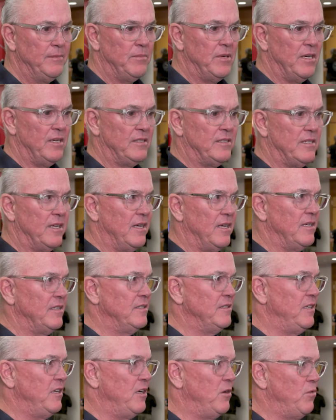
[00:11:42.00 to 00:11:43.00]
But, uh,
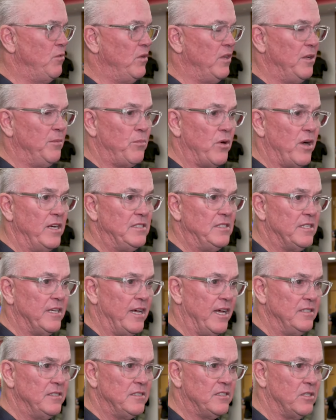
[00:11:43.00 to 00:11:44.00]
you know, we'll embrace that.